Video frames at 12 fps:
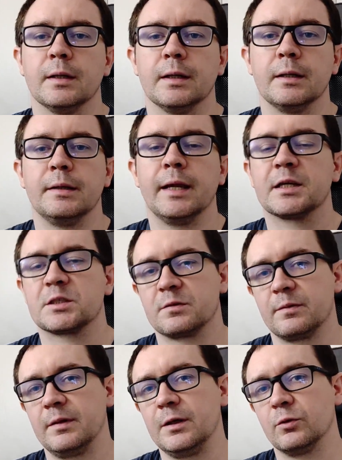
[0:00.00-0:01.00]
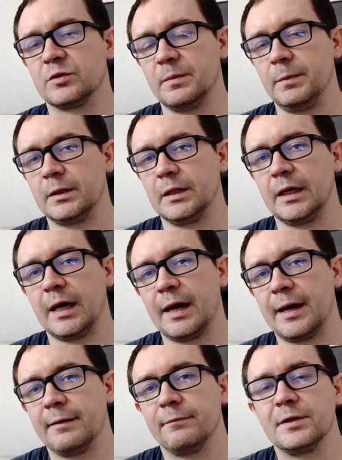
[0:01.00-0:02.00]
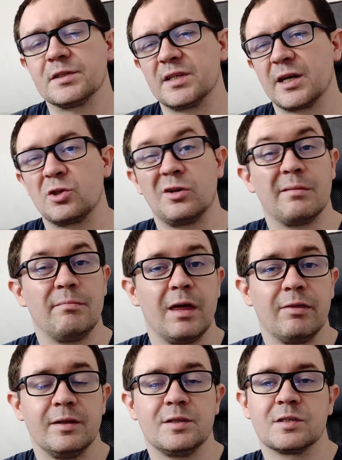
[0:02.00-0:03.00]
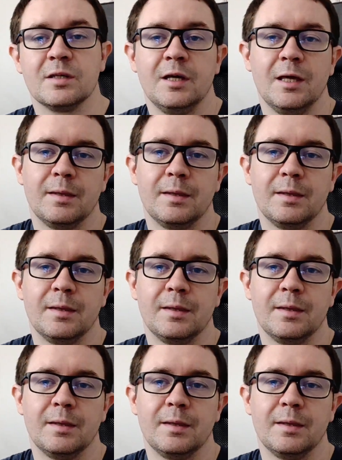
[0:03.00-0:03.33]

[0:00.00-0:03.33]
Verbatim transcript: Uh, next, you'll typically have a section on methods.